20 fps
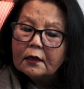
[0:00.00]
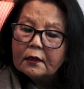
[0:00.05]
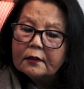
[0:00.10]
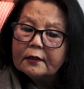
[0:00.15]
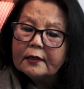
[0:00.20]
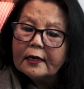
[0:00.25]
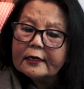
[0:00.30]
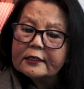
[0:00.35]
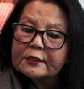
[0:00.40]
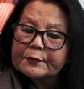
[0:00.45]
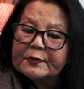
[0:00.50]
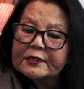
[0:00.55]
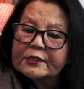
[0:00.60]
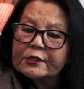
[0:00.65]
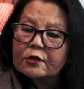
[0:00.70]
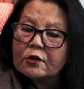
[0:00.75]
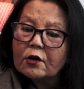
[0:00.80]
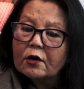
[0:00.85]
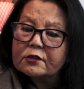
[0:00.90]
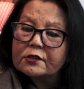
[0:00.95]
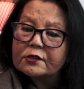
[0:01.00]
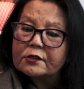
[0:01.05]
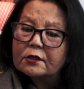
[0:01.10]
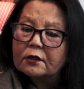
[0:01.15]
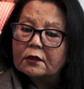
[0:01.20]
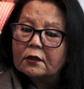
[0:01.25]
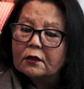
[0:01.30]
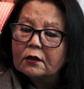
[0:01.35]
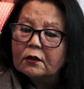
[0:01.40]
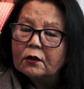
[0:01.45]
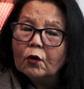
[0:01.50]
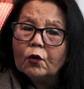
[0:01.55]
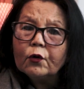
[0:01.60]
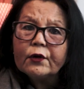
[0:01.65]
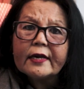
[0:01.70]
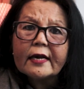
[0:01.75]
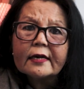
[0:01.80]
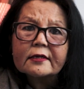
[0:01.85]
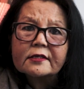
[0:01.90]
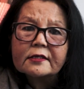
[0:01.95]
Yes, Mr. Klaussner. Oh,
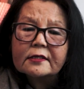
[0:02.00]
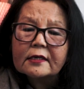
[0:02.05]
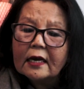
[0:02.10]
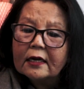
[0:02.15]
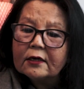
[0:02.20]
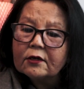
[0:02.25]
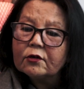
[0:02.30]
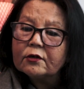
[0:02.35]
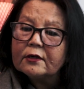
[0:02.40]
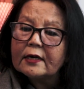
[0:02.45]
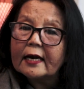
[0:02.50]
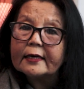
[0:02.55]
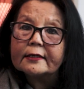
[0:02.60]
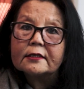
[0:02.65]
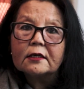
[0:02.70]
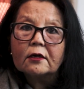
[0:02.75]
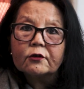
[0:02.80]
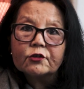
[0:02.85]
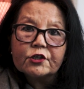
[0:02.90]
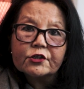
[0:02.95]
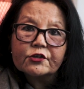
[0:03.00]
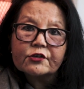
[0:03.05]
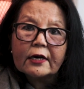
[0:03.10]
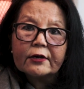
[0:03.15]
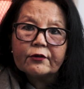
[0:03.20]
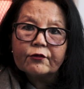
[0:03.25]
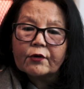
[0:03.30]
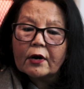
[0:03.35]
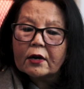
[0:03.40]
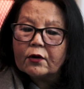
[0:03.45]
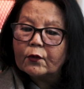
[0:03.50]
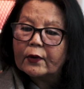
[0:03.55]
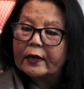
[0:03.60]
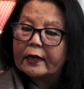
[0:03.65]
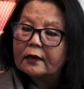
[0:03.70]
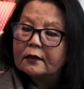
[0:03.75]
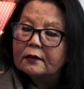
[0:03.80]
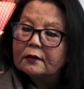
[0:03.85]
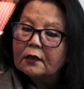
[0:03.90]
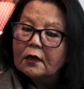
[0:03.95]
yes, and good night. Now she's trying to run
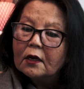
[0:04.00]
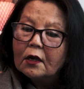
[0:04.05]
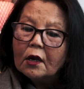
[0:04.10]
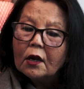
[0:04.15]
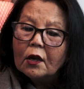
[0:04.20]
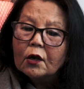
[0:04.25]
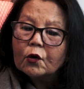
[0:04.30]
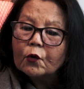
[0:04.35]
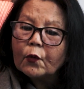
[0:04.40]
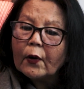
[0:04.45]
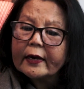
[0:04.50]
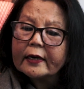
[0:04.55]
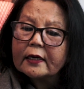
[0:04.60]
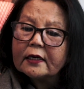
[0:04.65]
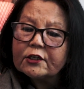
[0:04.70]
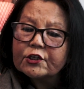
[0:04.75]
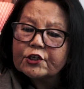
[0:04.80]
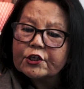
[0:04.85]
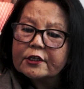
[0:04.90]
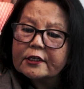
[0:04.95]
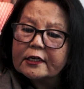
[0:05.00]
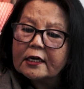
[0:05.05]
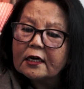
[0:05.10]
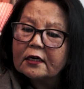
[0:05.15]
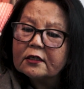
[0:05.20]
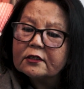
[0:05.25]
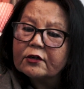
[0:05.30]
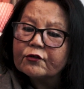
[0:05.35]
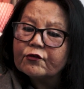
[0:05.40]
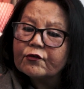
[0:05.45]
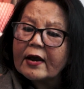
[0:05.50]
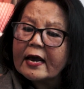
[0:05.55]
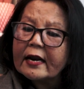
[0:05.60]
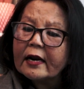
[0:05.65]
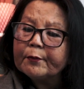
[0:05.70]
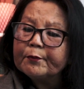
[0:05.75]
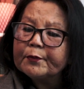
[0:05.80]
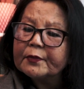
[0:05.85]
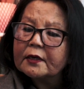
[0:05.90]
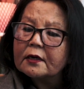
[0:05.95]
away. Quickly, she turned and ran
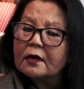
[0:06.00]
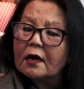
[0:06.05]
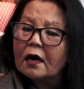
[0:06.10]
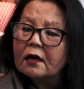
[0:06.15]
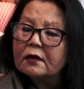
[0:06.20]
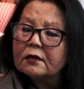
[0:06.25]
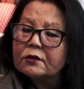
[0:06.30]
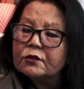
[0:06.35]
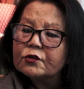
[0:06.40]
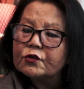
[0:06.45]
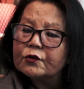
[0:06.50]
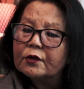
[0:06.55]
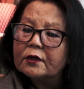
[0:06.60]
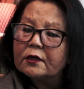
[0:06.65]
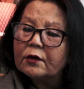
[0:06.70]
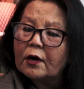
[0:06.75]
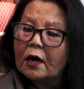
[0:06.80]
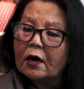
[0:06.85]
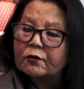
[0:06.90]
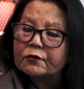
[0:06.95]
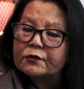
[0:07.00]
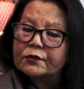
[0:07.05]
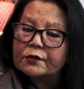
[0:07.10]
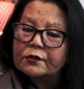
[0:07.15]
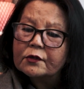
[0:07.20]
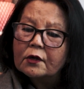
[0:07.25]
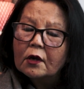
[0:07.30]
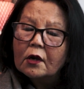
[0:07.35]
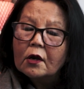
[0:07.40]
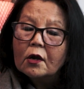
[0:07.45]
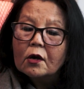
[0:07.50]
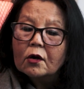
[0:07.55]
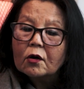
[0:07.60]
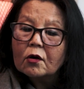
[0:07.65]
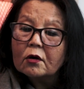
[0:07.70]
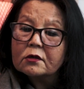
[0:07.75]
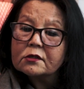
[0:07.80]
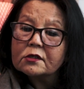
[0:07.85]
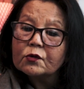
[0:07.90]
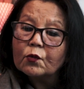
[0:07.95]
up the garden to her house.
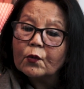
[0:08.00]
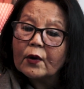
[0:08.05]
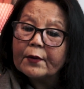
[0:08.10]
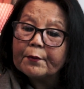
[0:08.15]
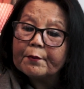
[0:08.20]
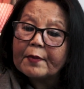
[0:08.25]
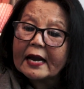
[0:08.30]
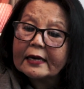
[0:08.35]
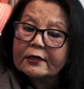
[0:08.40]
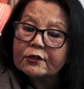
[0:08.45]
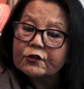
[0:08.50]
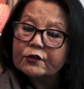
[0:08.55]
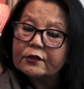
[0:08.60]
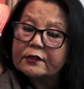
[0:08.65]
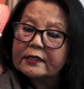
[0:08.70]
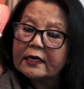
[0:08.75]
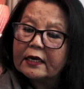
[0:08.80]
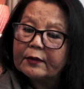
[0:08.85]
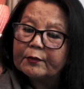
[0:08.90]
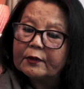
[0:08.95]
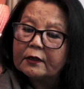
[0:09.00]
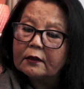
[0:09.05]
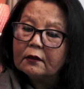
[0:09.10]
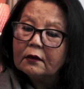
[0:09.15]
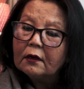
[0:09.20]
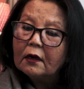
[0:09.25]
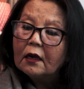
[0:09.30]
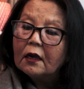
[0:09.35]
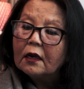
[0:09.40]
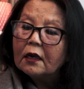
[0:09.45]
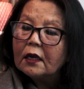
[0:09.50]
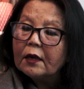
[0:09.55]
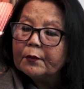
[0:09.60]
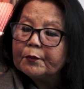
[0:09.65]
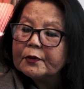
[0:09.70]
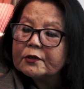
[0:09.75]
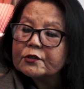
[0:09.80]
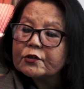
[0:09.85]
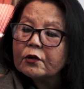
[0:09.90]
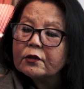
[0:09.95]
Klaussner went back to the table. He
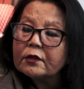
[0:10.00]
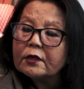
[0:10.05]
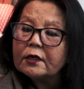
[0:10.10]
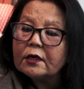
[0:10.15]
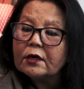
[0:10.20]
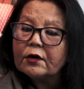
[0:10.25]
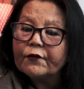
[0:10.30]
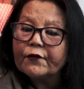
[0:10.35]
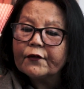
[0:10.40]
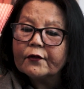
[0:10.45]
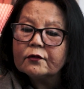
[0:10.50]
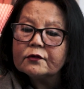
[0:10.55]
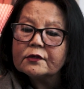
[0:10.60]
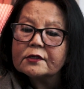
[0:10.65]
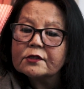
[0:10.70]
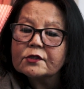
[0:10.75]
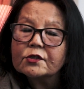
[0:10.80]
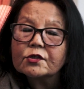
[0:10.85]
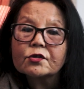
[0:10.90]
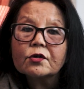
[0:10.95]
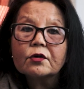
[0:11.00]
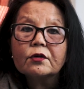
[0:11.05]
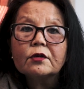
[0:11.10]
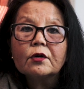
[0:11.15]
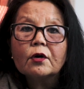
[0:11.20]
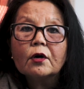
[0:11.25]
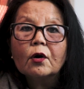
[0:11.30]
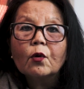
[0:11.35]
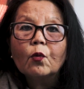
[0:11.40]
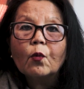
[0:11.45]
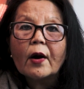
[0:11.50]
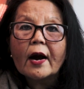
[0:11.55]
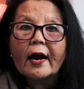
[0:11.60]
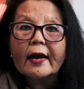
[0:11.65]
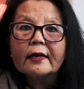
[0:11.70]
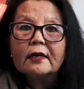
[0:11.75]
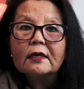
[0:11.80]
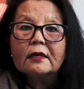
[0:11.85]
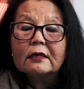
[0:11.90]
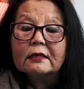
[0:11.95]
put on the earphones and stood a
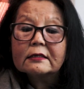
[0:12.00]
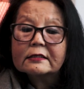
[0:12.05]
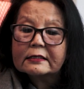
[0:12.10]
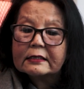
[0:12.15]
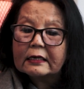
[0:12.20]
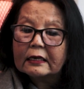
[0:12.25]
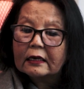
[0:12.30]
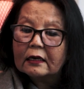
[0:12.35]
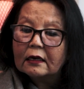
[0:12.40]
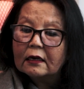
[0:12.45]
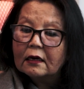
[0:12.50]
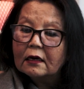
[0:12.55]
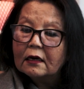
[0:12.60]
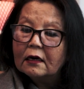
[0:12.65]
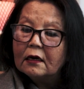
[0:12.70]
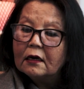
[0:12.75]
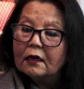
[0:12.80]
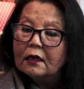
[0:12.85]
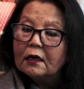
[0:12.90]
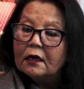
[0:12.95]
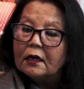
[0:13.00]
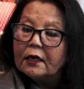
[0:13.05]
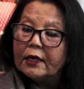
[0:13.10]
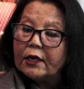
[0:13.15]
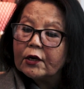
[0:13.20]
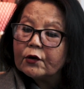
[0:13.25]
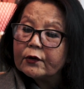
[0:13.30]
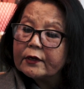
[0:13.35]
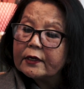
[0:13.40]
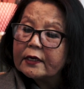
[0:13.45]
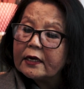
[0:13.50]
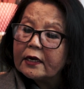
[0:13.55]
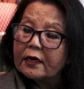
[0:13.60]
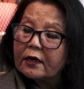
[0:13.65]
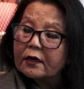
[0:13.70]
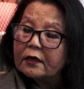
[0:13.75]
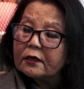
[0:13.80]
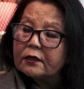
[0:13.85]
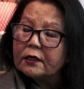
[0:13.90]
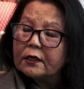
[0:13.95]
while listening. He could
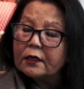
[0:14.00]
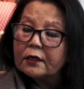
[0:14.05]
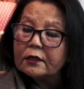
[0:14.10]
still